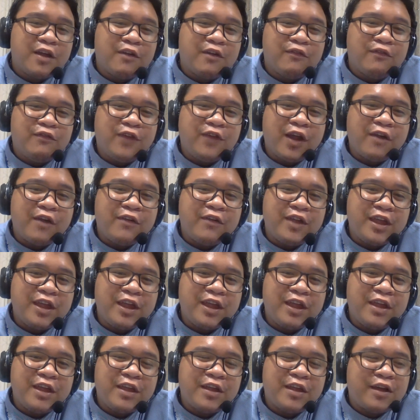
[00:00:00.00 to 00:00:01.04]

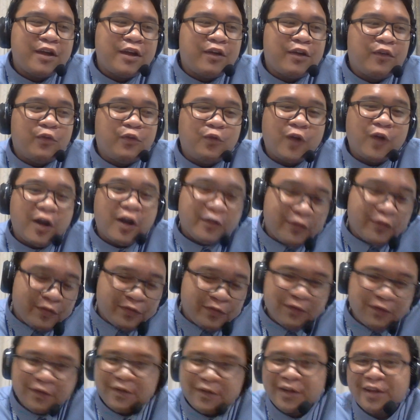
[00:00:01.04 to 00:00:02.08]
very
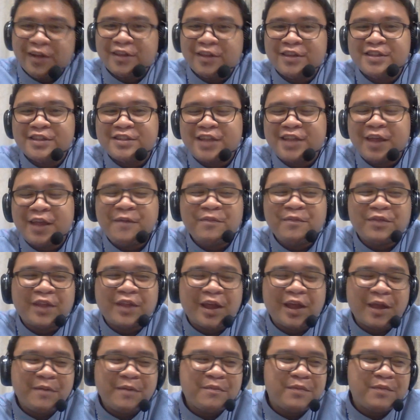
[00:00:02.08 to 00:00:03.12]
rough at the same
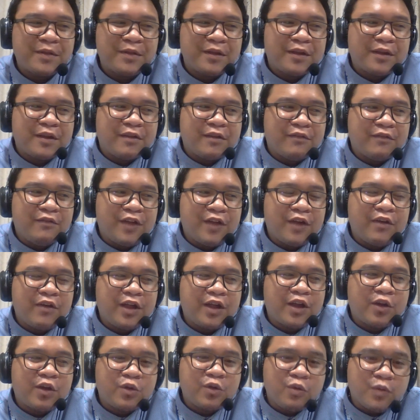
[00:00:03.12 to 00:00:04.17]
time, very
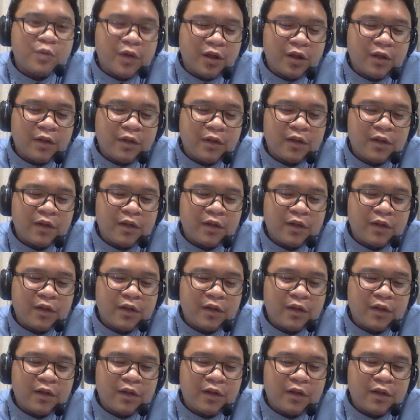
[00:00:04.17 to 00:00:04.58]
cruel,